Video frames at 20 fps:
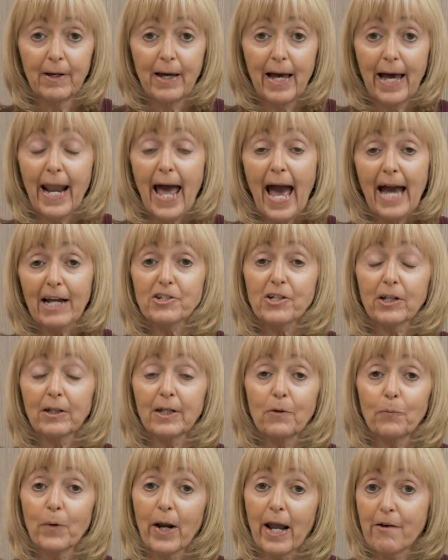And
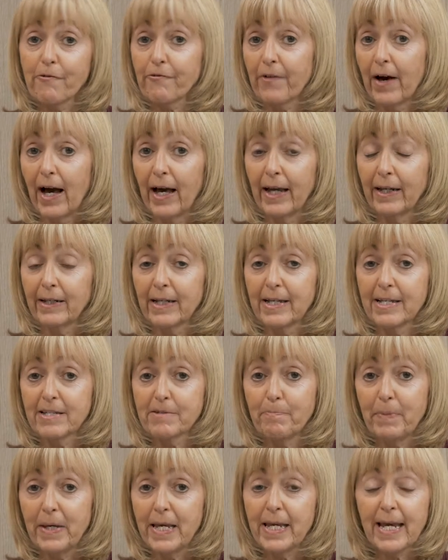actually what I find is
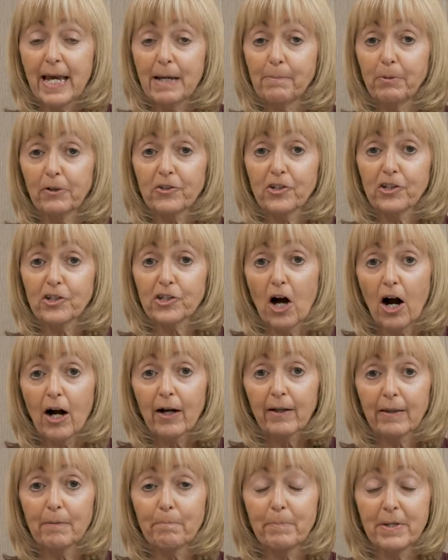being able to
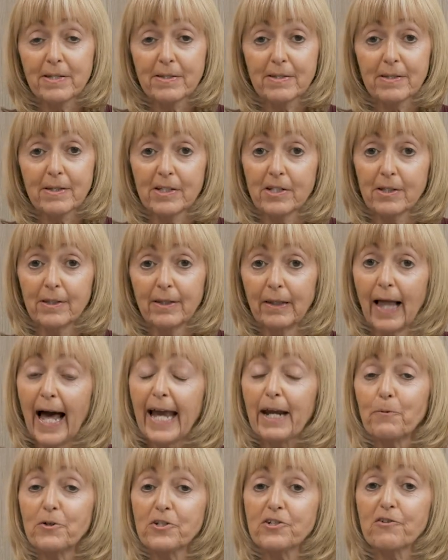talk the
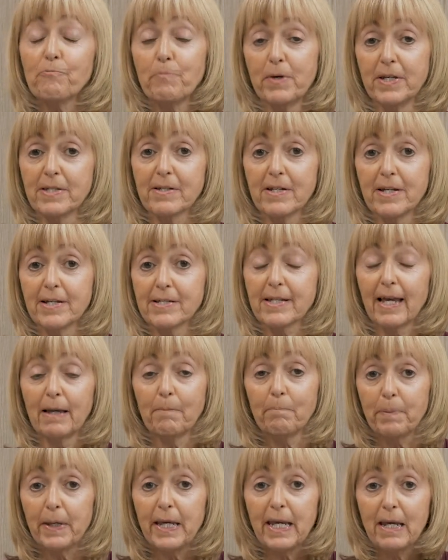language of business
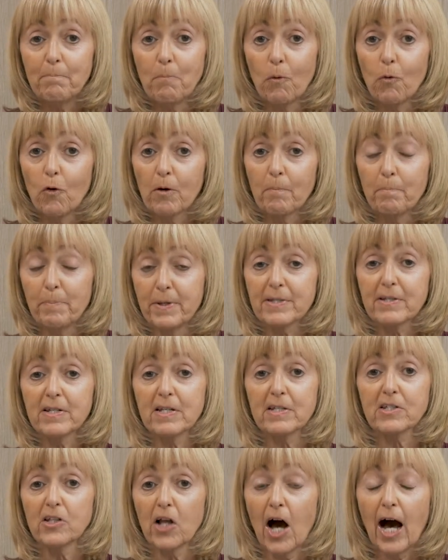and being more
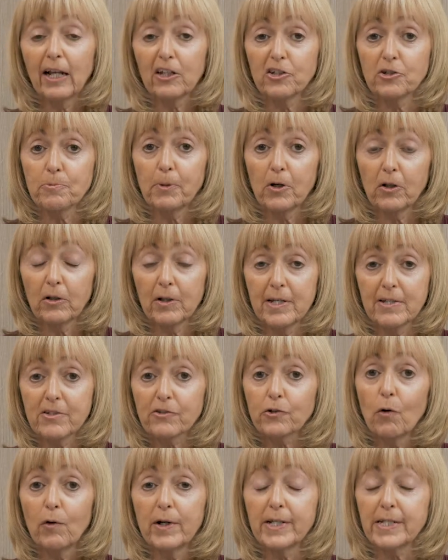business knowledgeable is
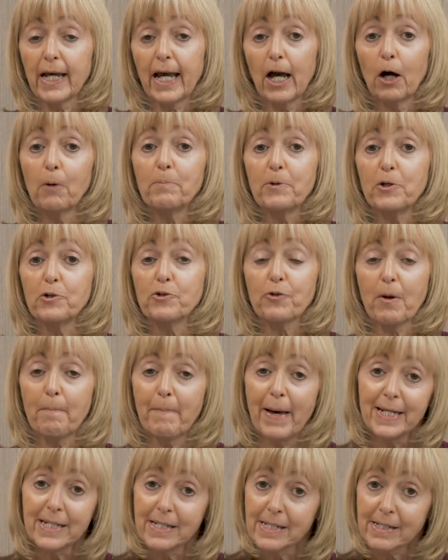going to help you
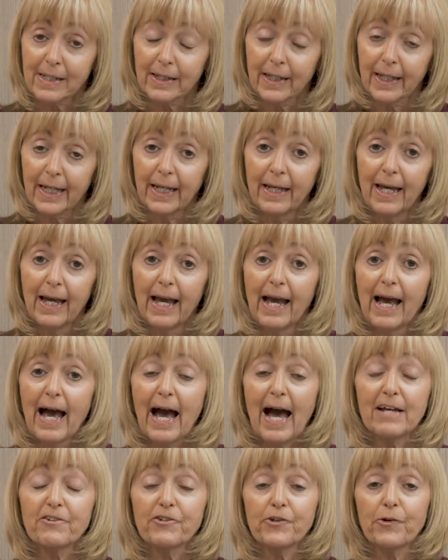tremendously
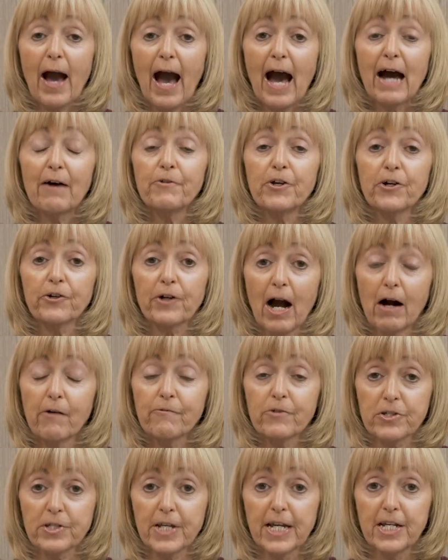as you have your
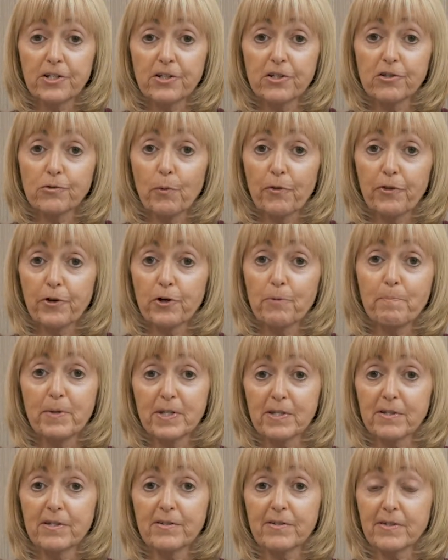conversations with your
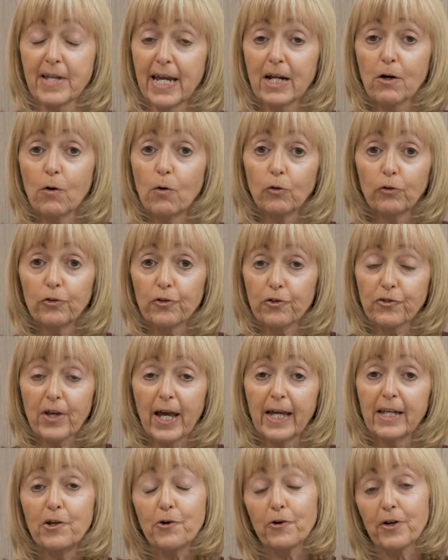business stakeholders
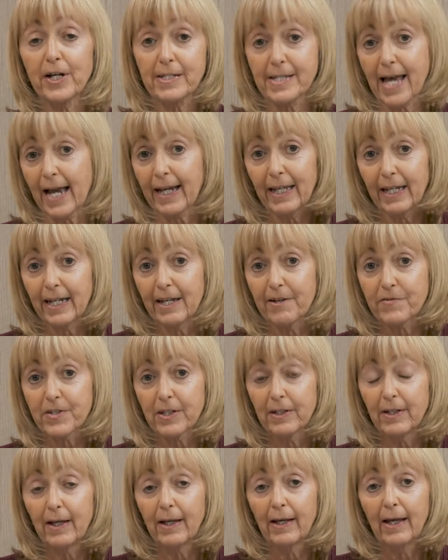and your executives.
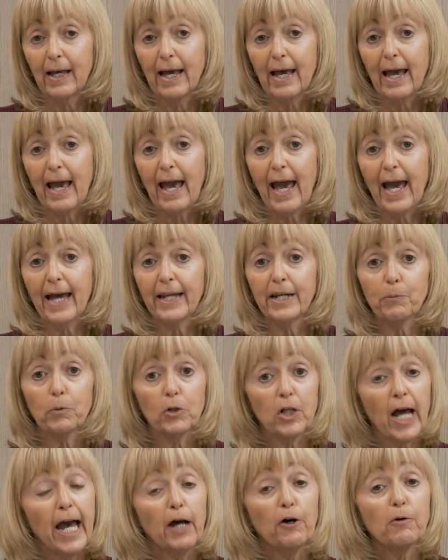And it
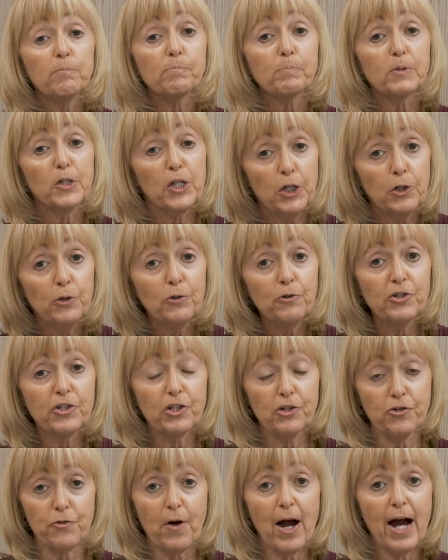will help you
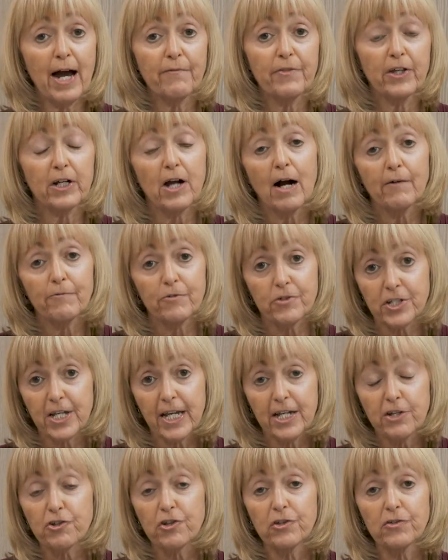to drive the
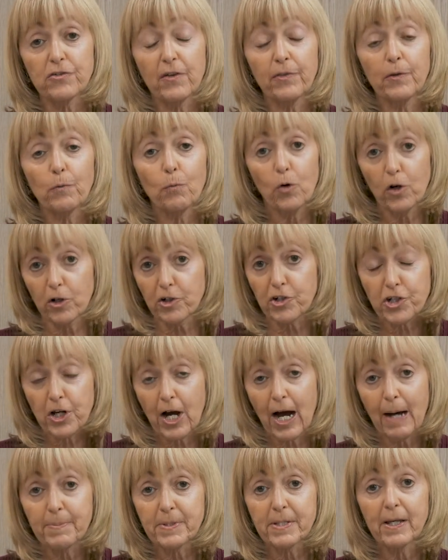conversations in the
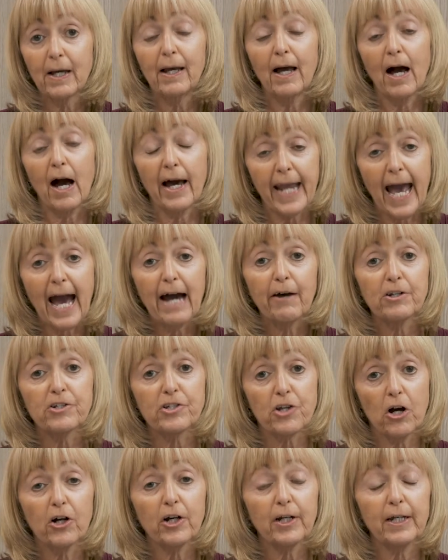workshops on how to
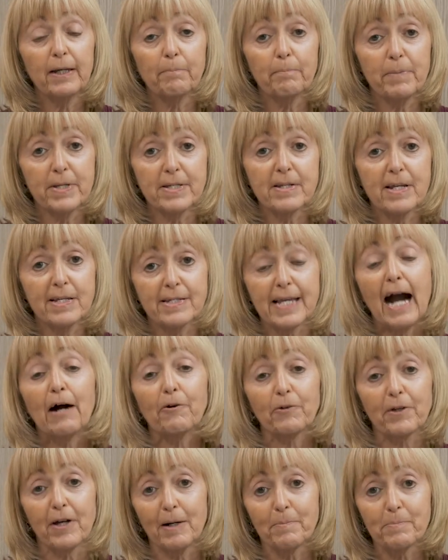target business
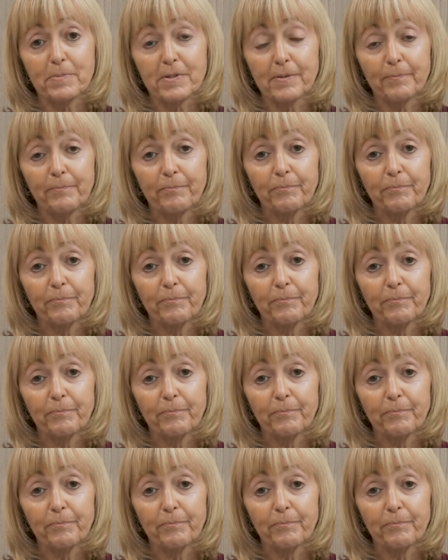outcomes.